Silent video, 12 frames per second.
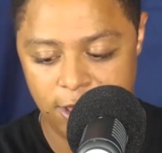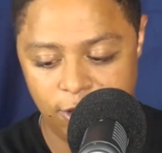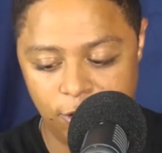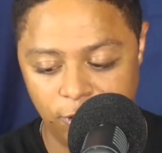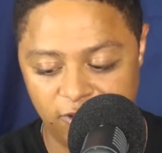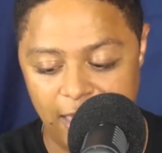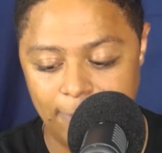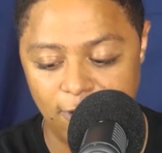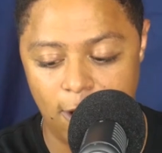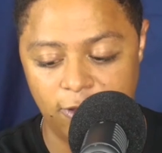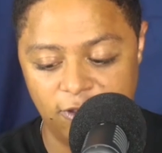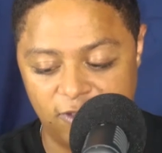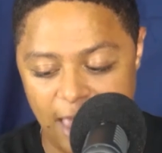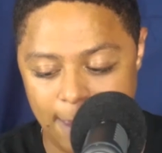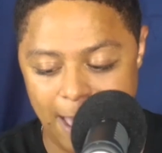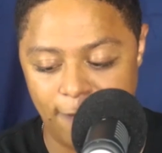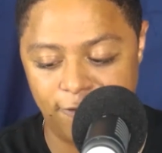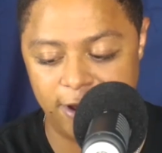They're doing the same song,
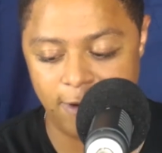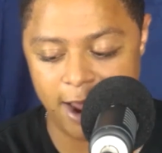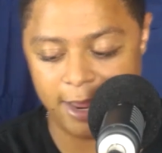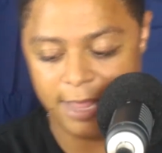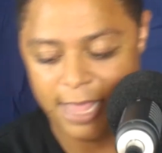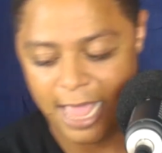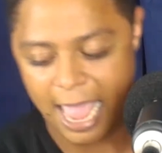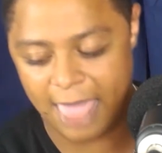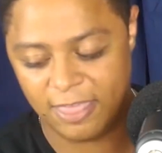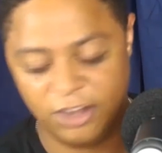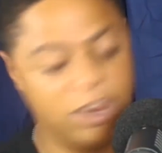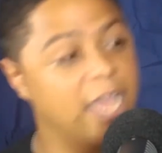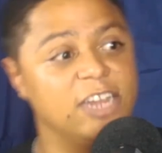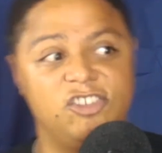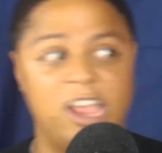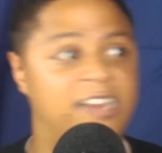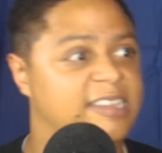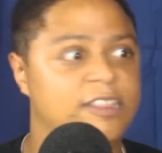same outfit, right? Mm-hmm. And then Duck and
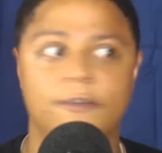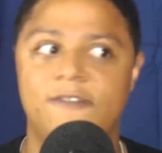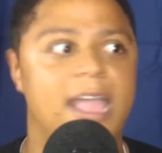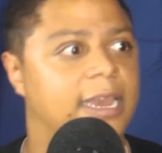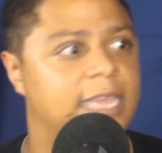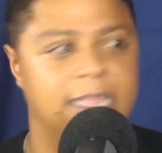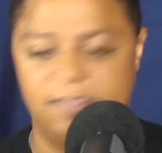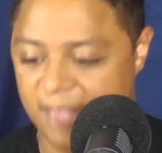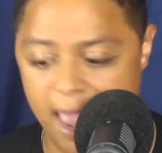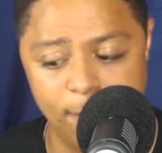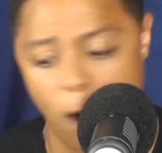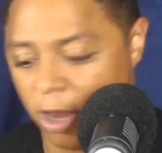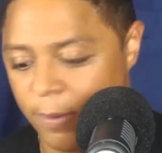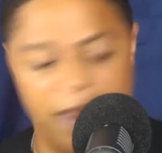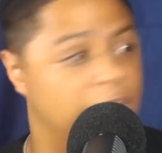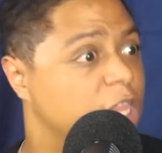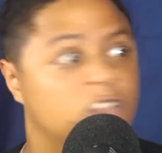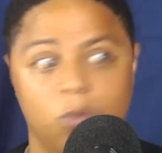JT, they're fighting again. Same argument,
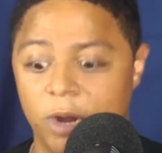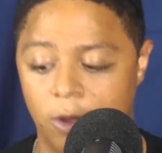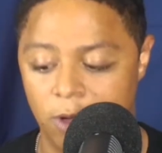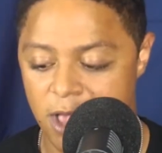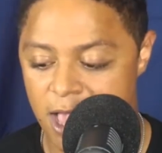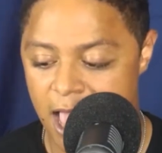and it looks real.